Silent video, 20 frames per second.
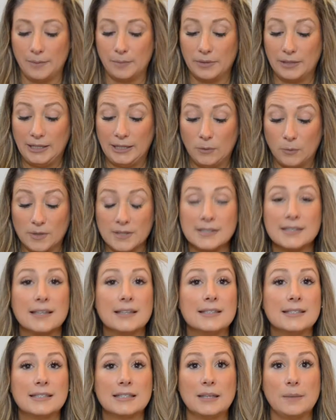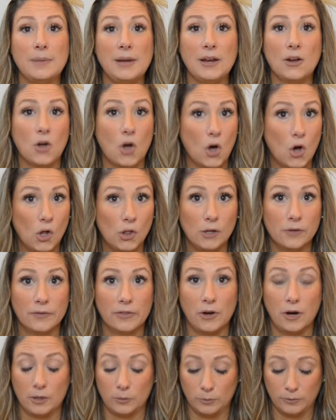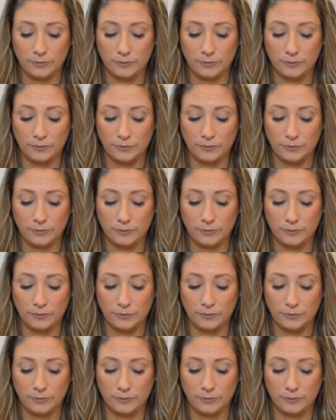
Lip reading: but he was slipping all over the hardwood